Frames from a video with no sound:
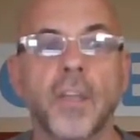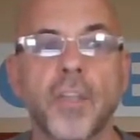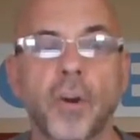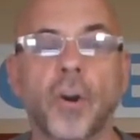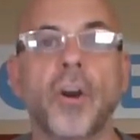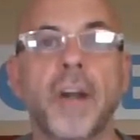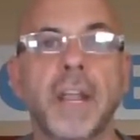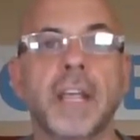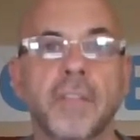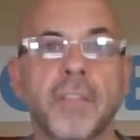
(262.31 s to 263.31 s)
you're
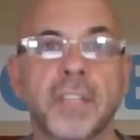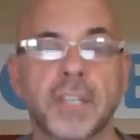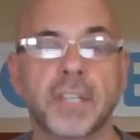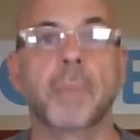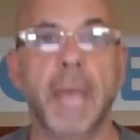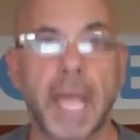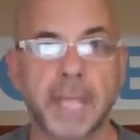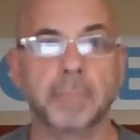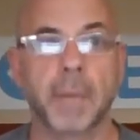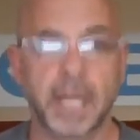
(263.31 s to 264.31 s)
earning these
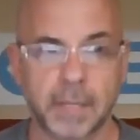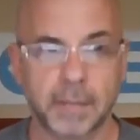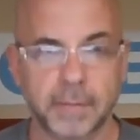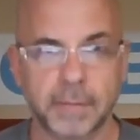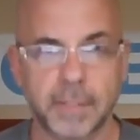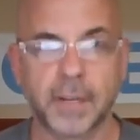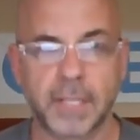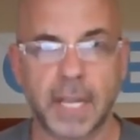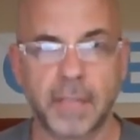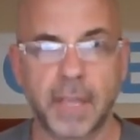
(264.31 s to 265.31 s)
scumbags money. You
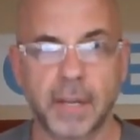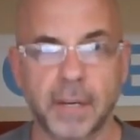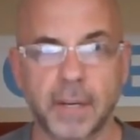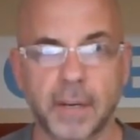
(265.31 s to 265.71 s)
understand that?